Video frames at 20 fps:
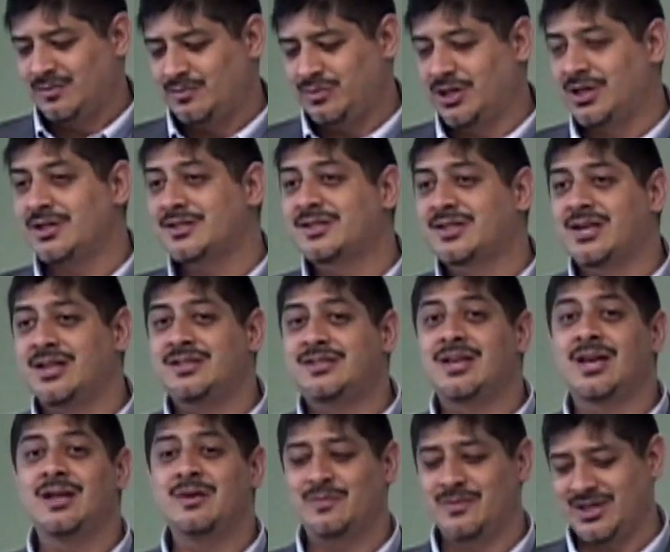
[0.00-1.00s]
plus
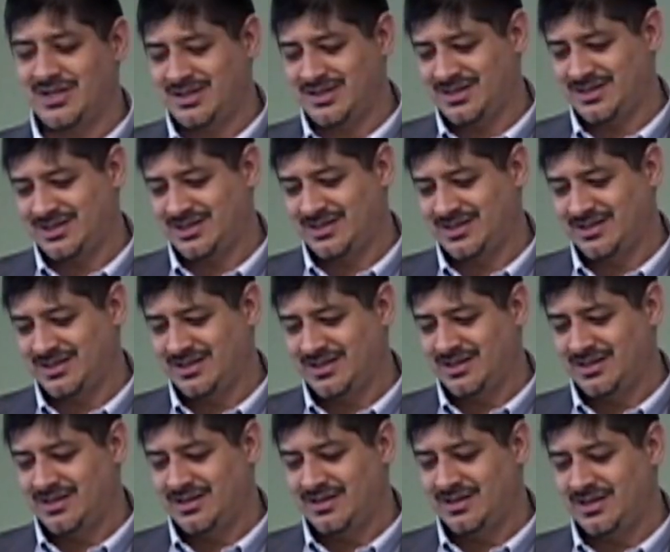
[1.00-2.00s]
contentment
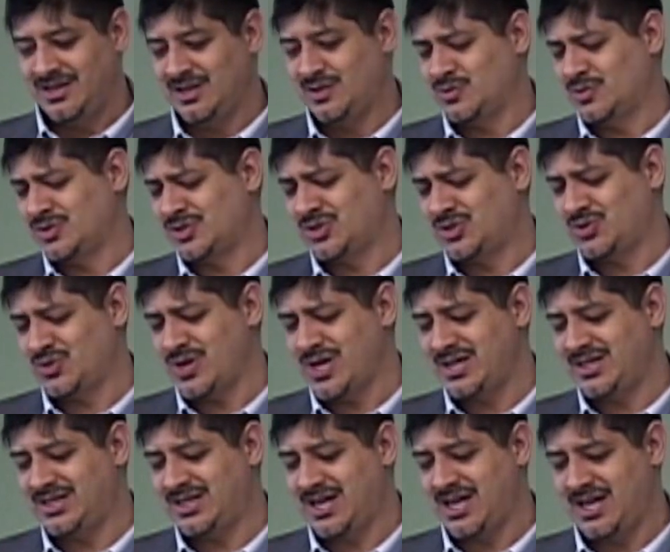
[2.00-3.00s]
equals
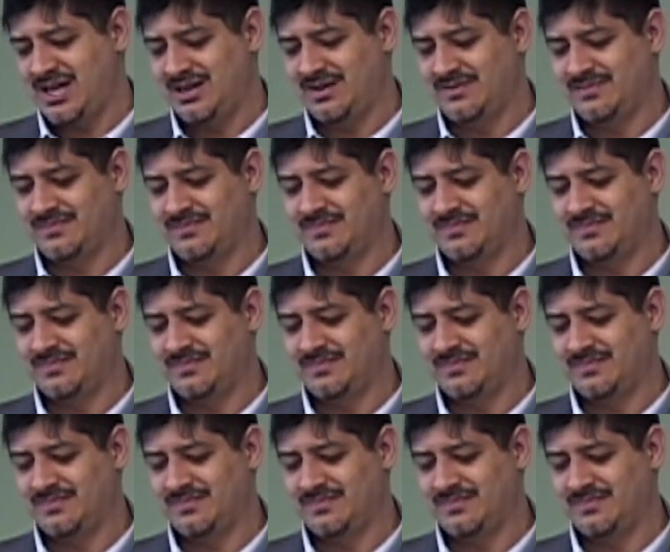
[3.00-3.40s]
great gain.